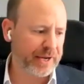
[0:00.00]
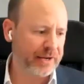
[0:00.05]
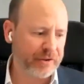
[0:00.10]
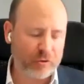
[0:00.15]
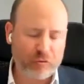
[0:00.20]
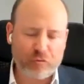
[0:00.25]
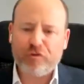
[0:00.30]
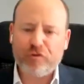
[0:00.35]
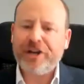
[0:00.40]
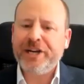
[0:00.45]
the
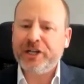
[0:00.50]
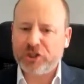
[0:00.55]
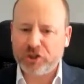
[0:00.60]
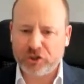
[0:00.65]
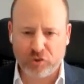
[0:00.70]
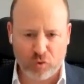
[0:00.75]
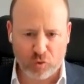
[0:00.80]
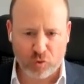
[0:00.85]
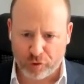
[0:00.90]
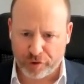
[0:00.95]

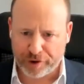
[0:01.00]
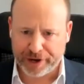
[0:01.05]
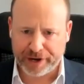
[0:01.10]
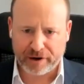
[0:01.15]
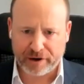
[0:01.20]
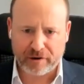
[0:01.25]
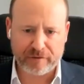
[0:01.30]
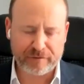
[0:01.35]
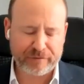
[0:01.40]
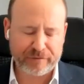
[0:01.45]

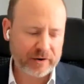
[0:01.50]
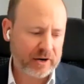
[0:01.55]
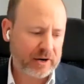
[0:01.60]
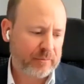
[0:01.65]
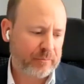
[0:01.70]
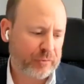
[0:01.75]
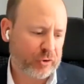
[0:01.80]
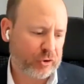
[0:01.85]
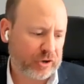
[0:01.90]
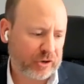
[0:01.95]
reshoring of
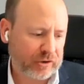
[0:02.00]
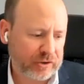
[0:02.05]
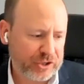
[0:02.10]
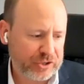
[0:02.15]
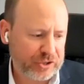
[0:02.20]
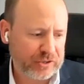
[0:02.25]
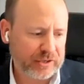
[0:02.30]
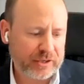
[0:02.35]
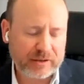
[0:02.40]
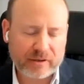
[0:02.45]

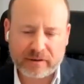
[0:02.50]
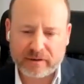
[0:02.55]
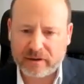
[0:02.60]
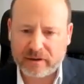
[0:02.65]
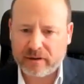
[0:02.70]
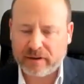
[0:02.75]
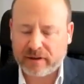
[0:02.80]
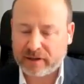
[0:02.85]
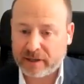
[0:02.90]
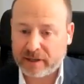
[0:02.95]
production
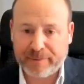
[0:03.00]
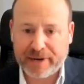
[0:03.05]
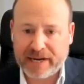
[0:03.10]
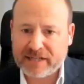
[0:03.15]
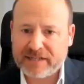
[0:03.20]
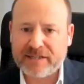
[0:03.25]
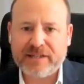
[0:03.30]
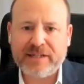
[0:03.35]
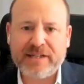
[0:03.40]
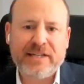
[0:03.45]

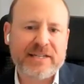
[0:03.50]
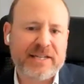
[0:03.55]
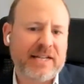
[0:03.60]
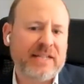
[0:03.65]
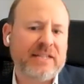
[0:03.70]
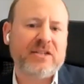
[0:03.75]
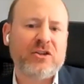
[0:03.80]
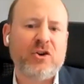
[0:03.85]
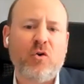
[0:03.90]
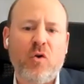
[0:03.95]
capacities,
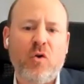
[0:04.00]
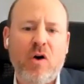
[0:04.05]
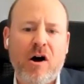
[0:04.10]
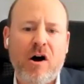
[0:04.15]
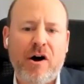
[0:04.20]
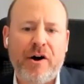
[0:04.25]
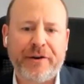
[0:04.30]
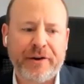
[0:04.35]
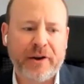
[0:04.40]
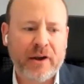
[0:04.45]
and so
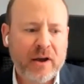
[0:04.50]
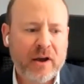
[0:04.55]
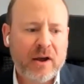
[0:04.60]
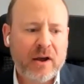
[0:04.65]
on.